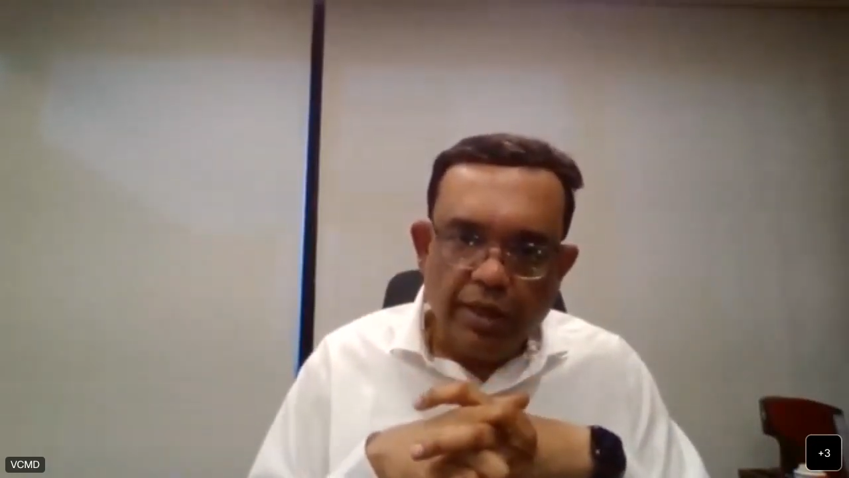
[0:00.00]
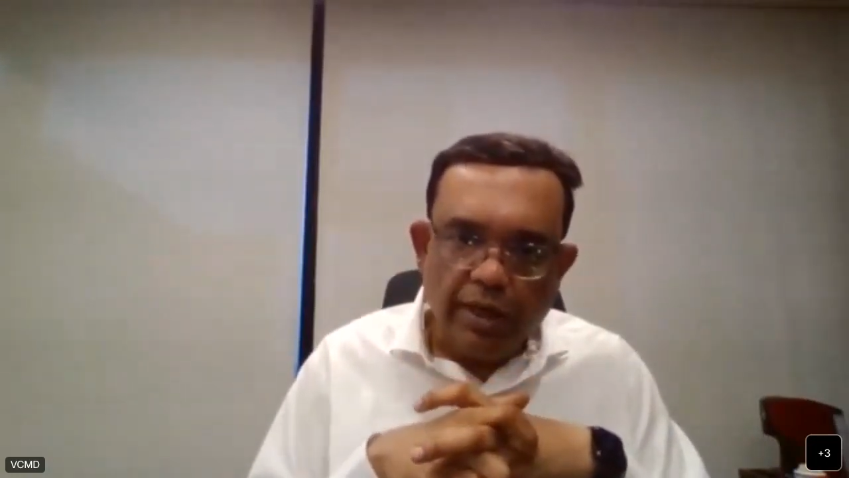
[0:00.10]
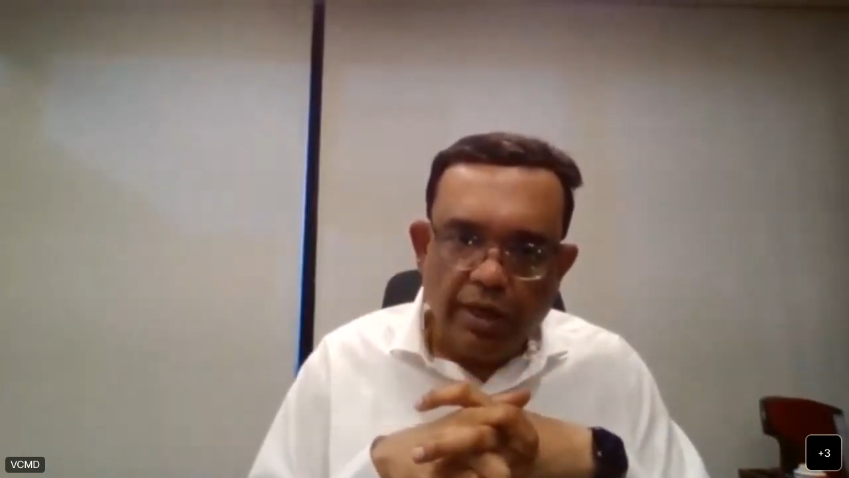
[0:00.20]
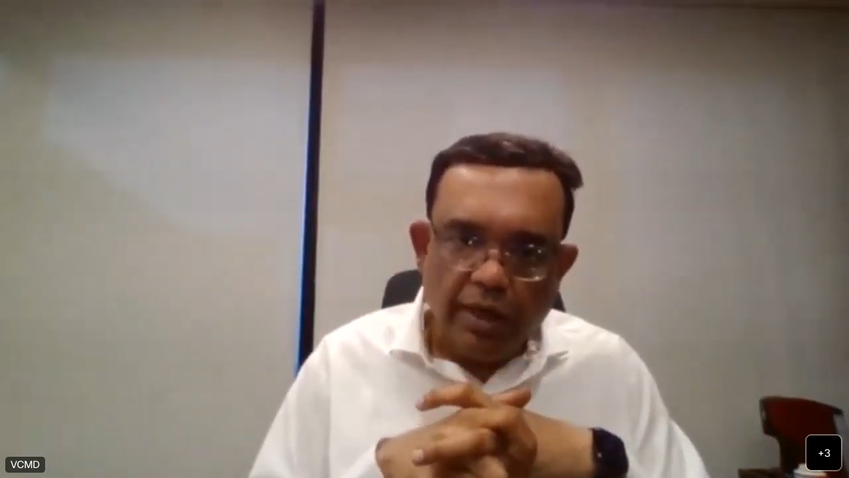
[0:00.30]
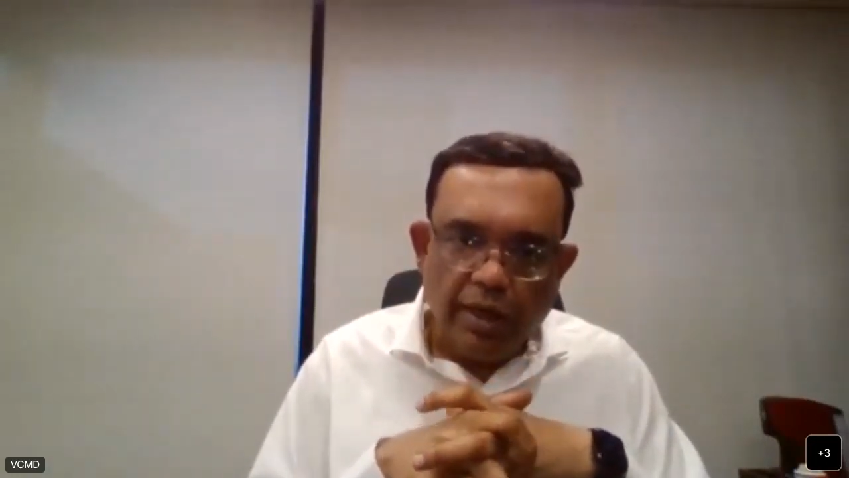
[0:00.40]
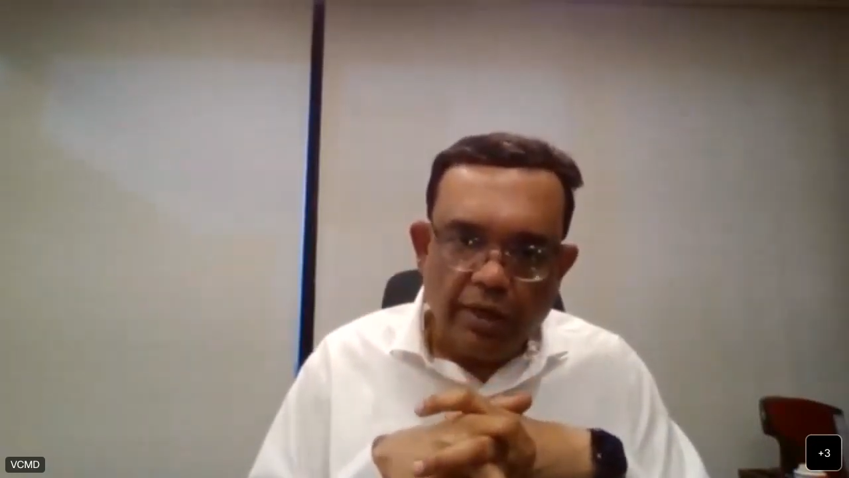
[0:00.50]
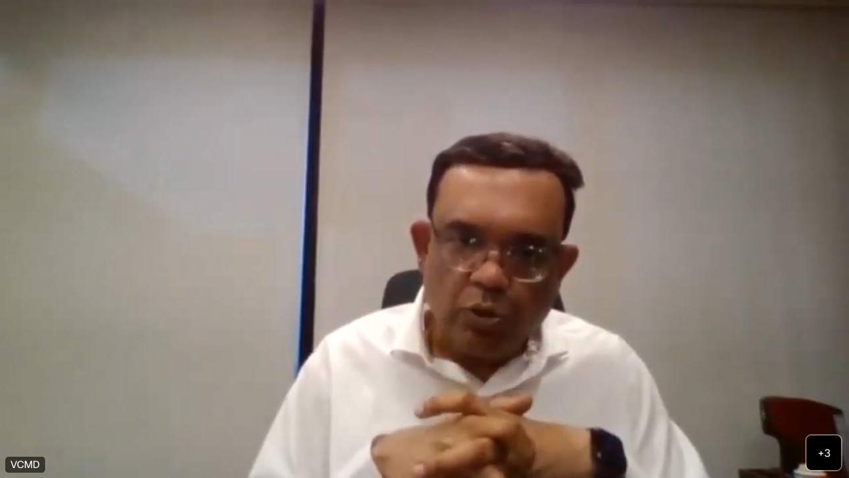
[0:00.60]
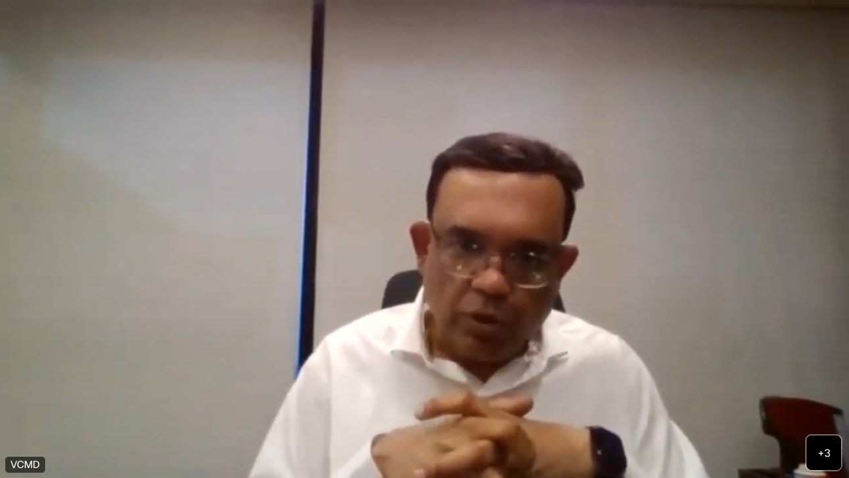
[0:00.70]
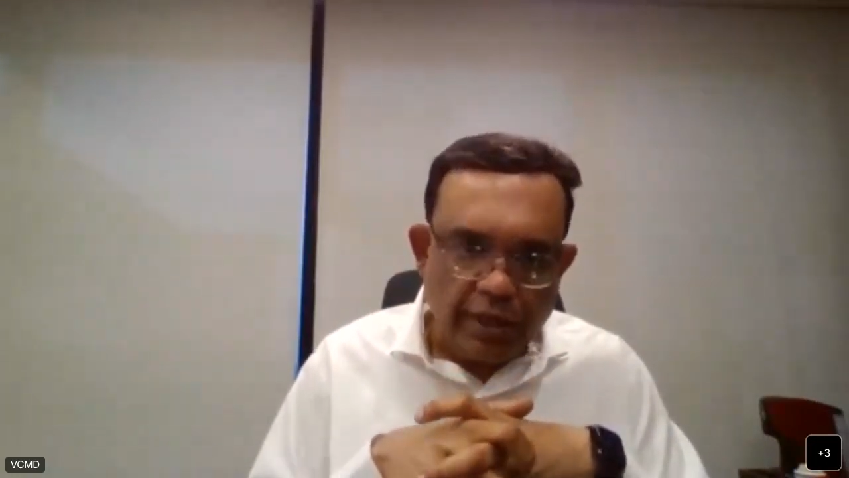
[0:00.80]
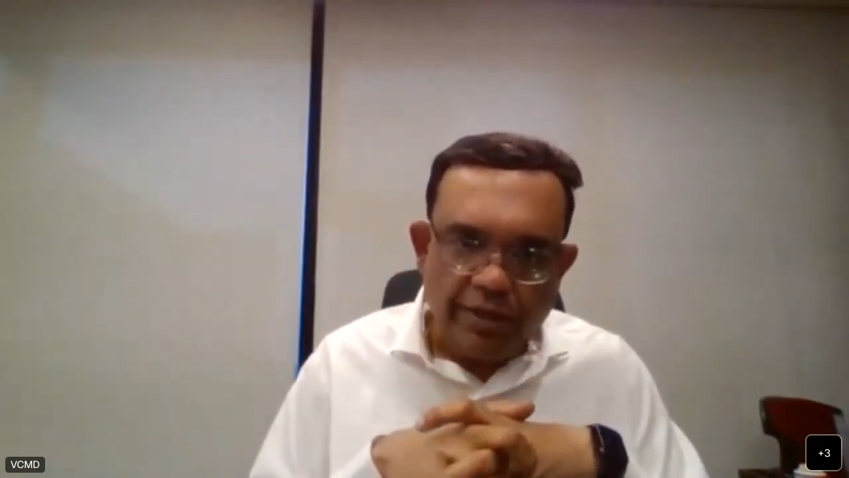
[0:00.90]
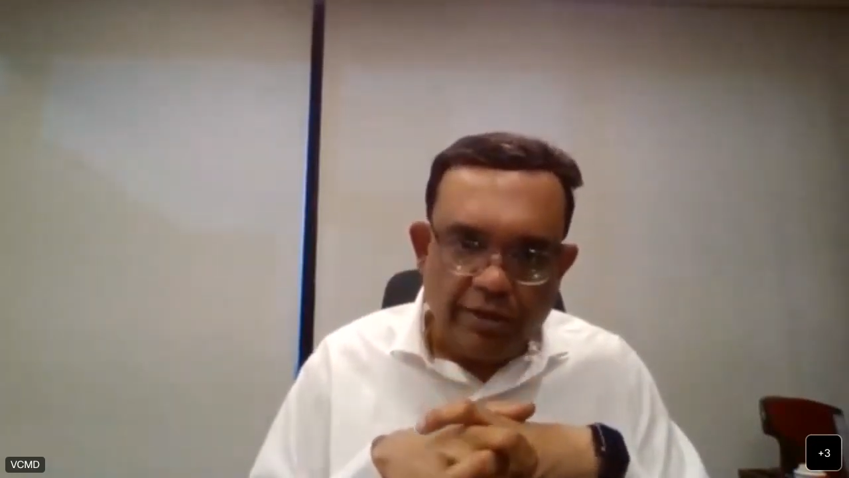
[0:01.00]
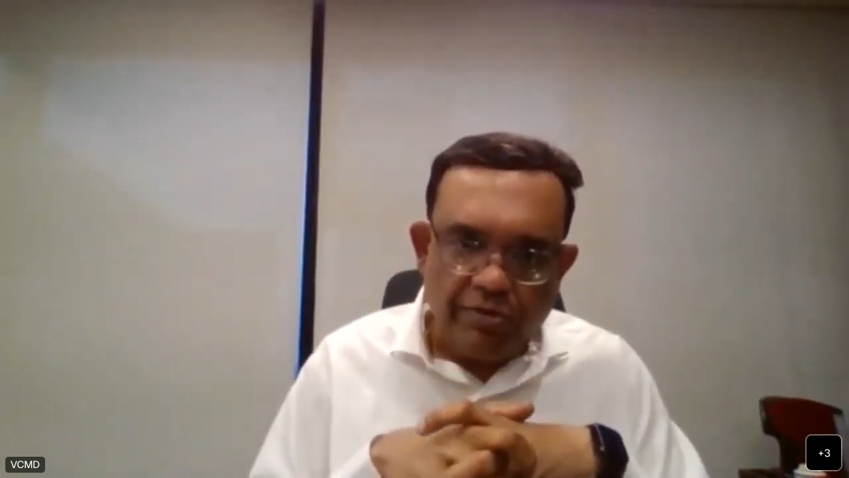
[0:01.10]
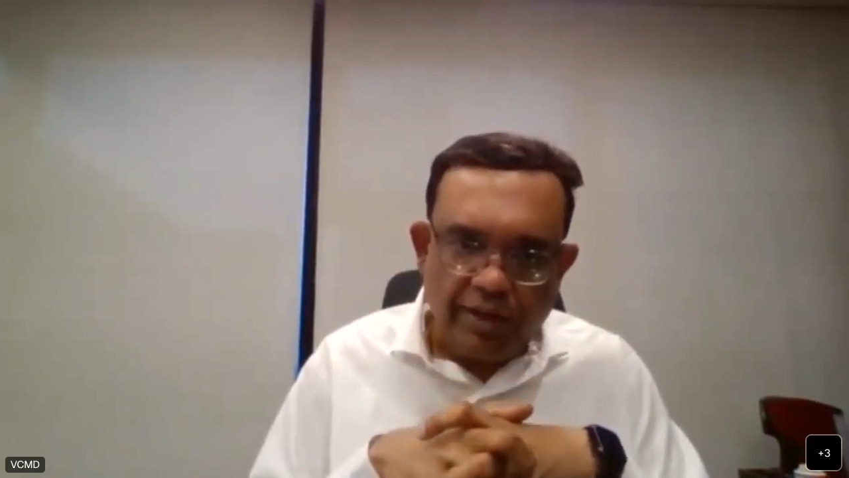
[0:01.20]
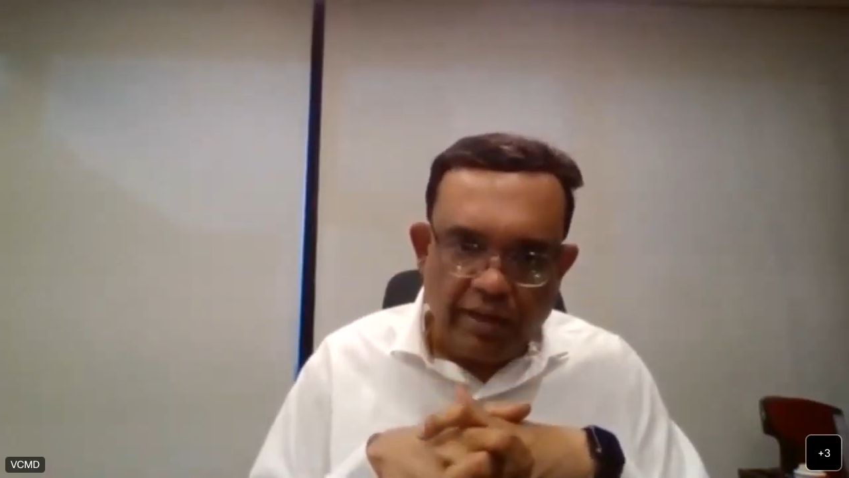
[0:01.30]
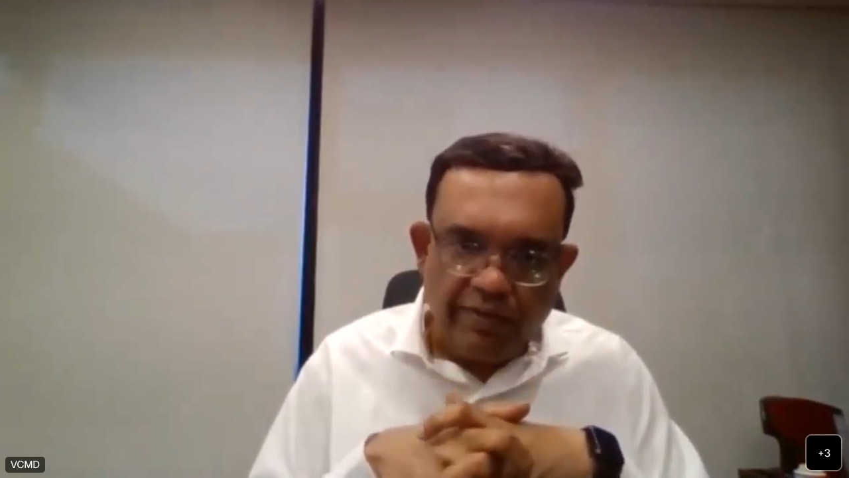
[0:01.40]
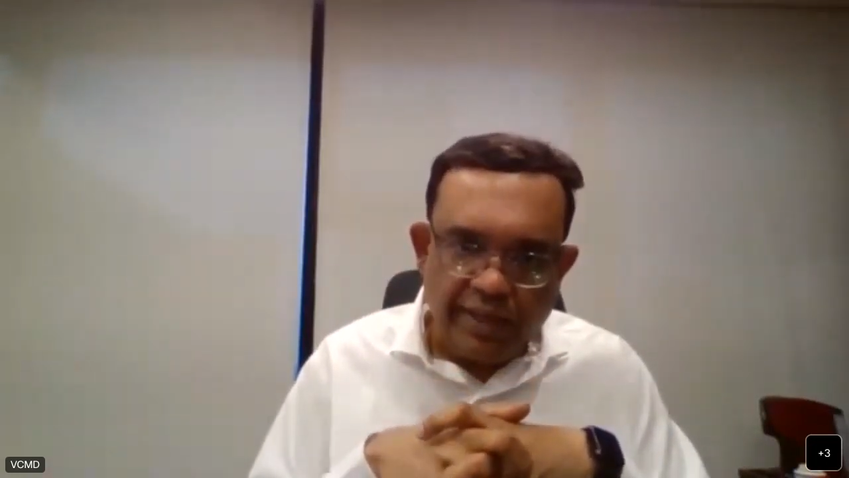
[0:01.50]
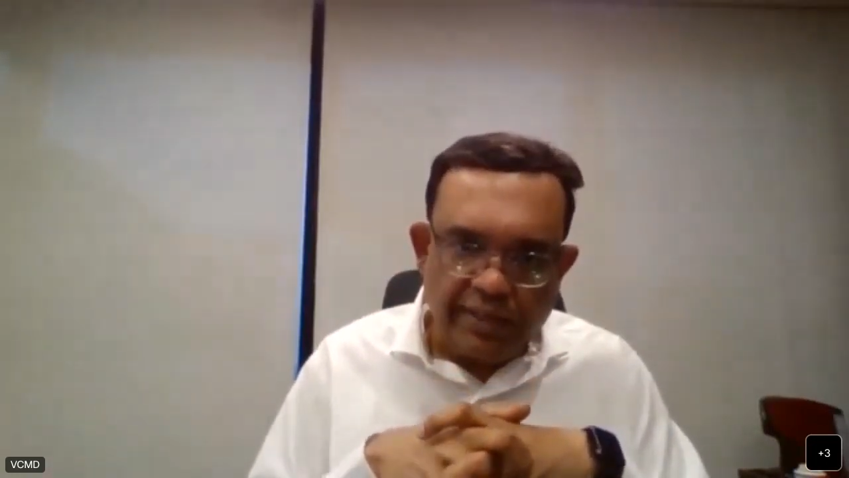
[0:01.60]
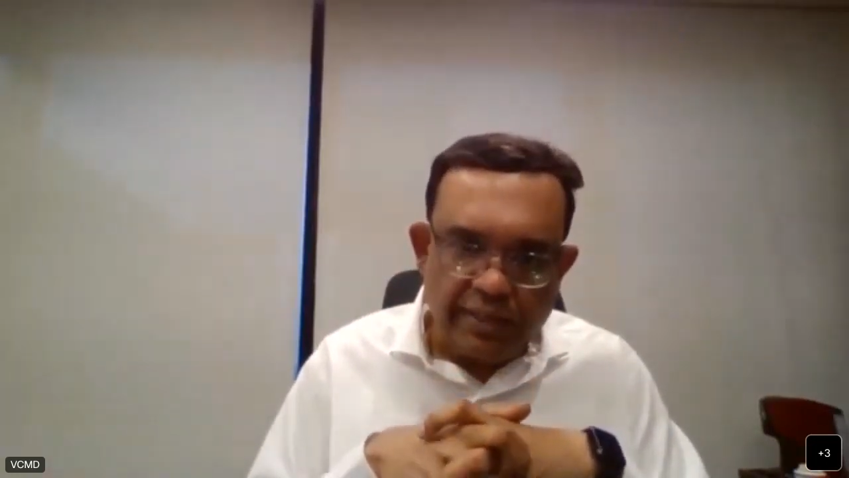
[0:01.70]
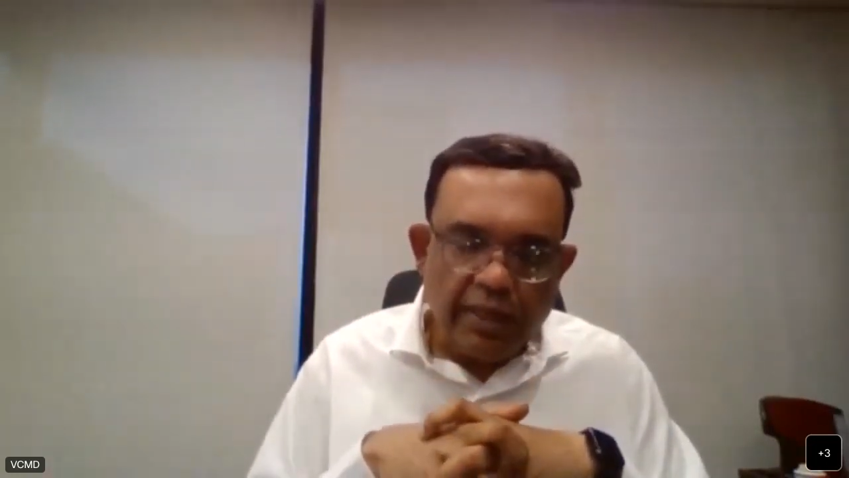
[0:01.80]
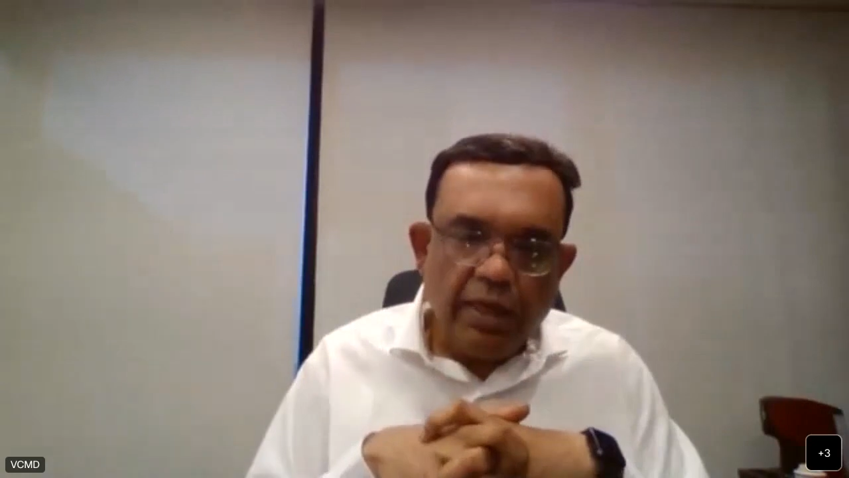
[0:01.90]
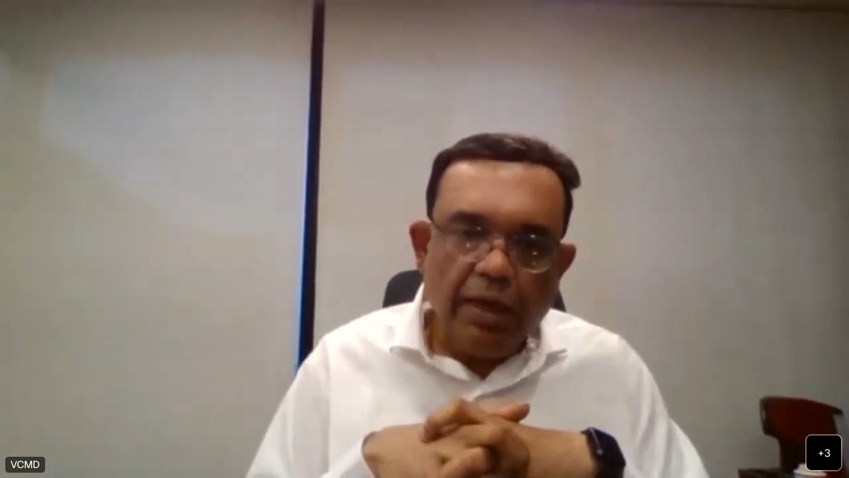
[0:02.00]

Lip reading: to the Indian Railways.